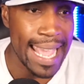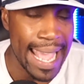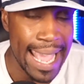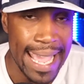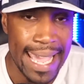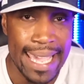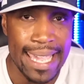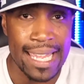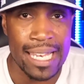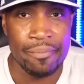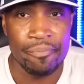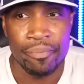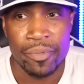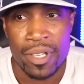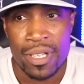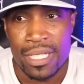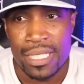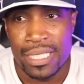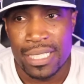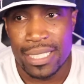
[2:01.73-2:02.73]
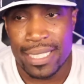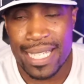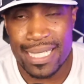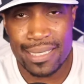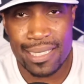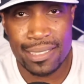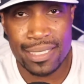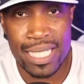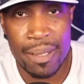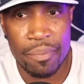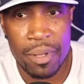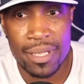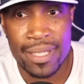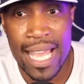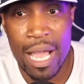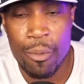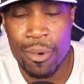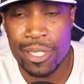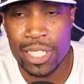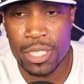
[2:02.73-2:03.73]
and this is something
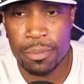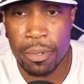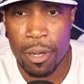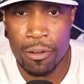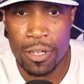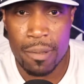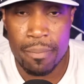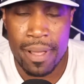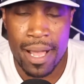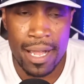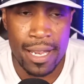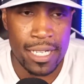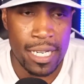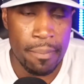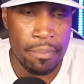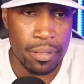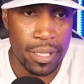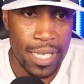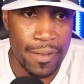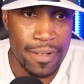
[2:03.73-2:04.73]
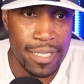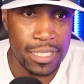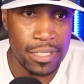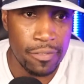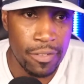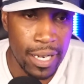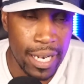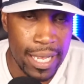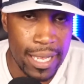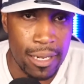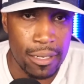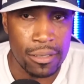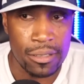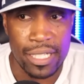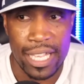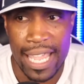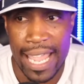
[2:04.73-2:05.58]
that we spoke about in a previous video.